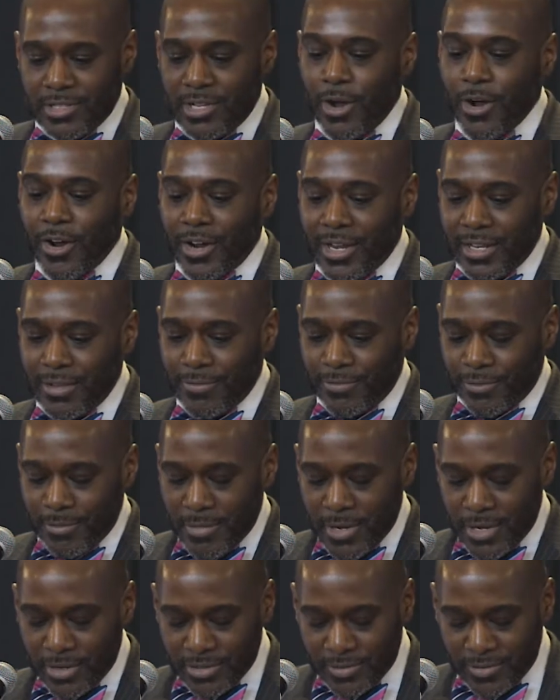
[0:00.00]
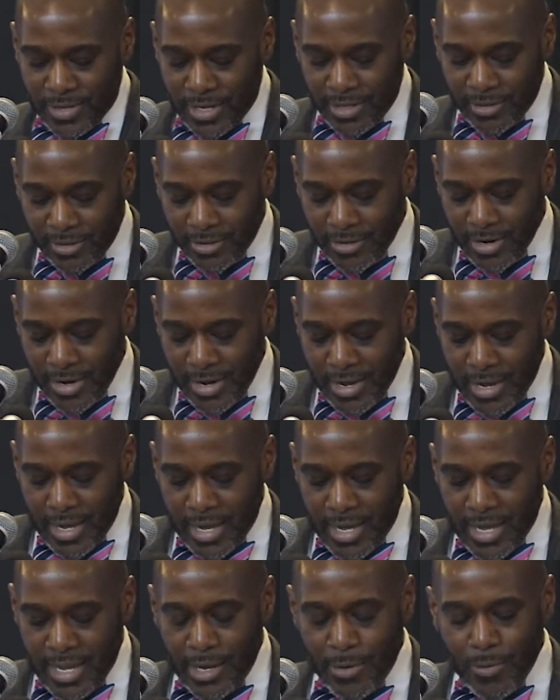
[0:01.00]
targeted for males of color,
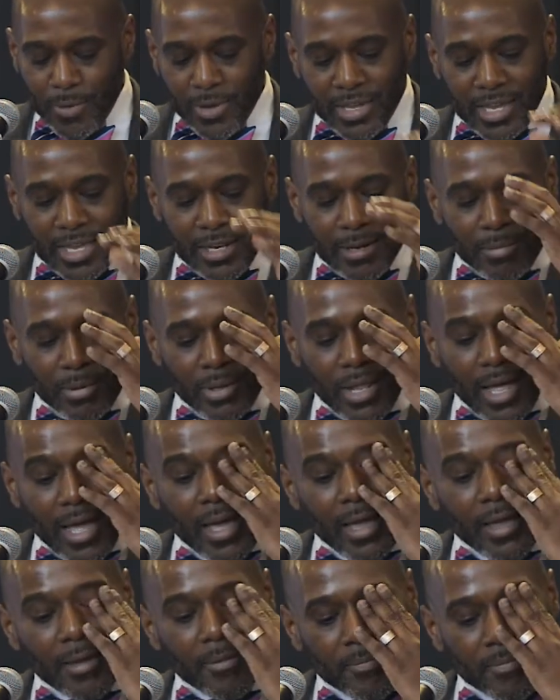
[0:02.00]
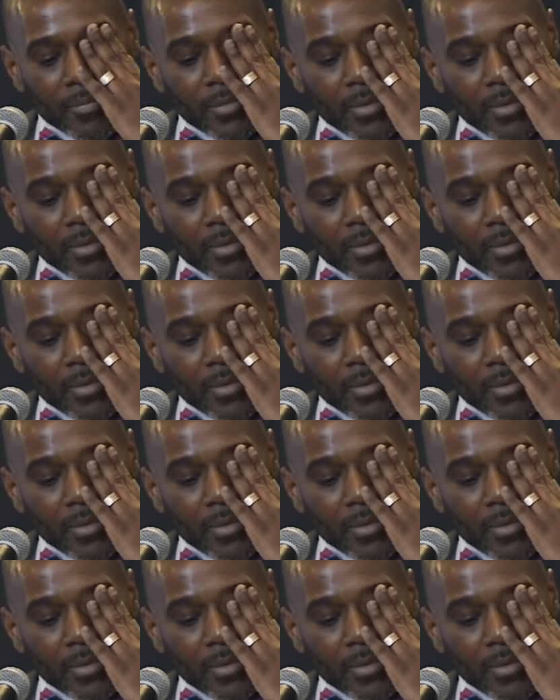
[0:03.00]
anyone can apply.